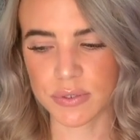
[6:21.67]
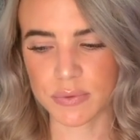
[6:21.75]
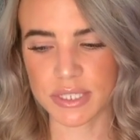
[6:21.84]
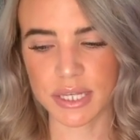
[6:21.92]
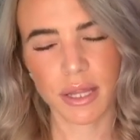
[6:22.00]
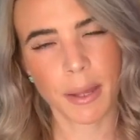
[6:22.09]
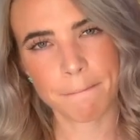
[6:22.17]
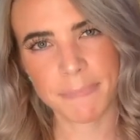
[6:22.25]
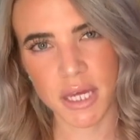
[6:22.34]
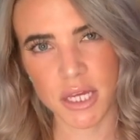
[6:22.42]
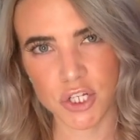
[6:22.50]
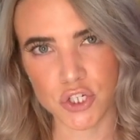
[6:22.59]
I would say like
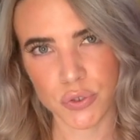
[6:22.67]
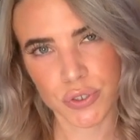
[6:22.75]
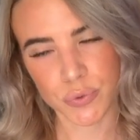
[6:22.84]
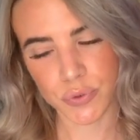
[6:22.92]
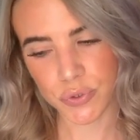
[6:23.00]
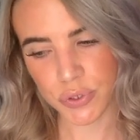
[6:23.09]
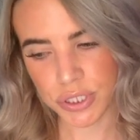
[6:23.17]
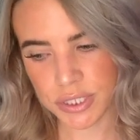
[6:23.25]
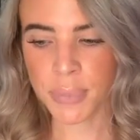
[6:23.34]
mage or sorceress.